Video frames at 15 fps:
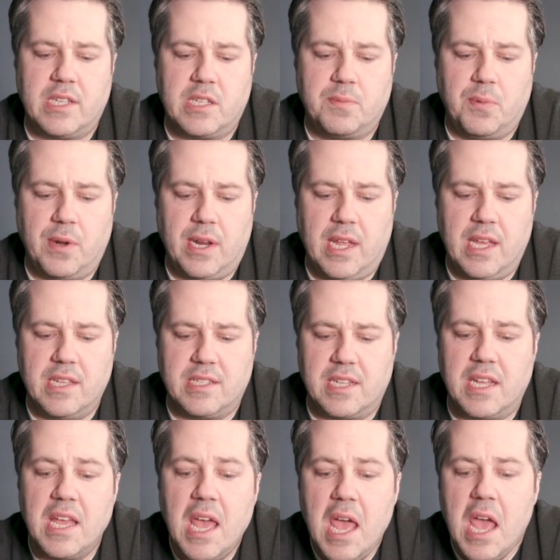That's pretty
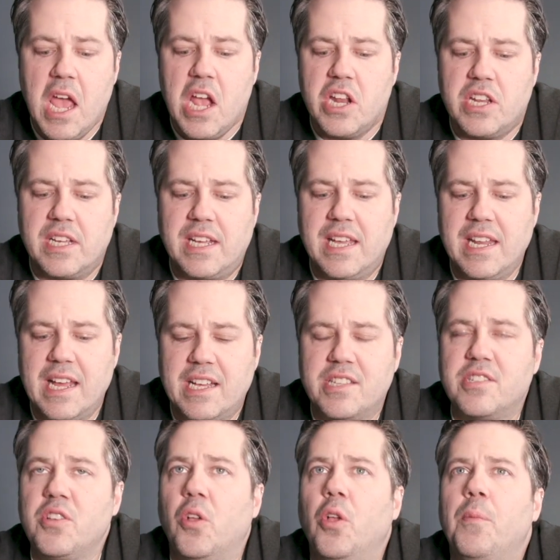easy. To connect
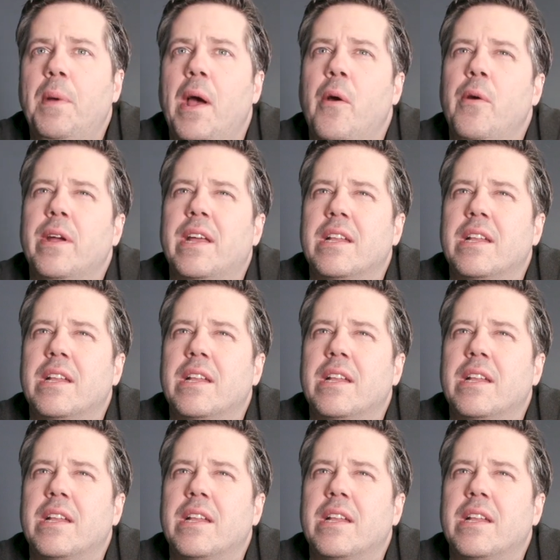solar power,